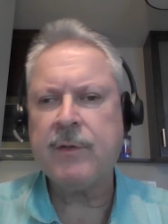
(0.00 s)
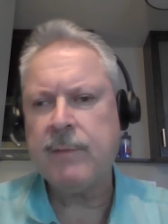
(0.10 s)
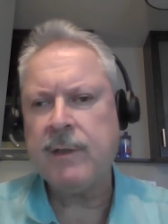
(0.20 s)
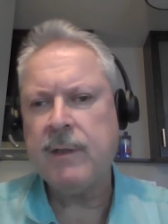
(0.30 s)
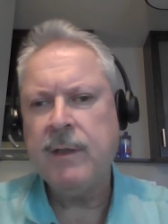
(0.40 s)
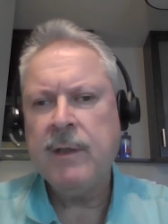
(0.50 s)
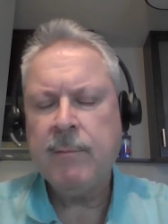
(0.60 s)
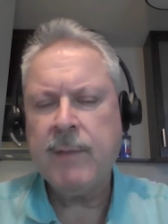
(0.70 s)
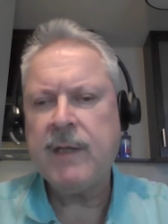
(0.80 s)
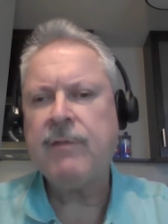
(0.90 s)
It could be
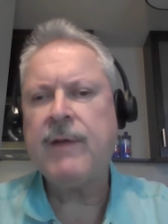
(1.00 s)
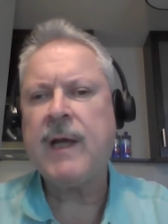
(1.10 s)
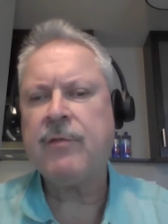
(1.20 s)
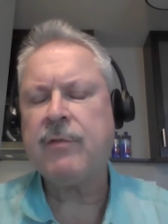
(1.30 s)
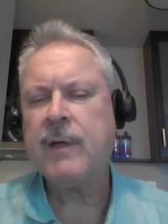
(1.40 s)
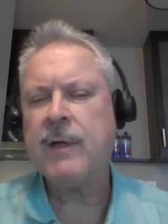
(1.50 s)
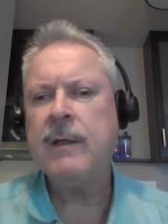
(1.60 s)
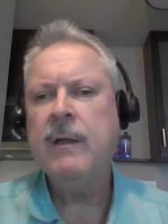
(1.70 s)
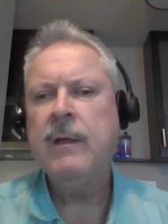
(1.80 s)
manufacturing.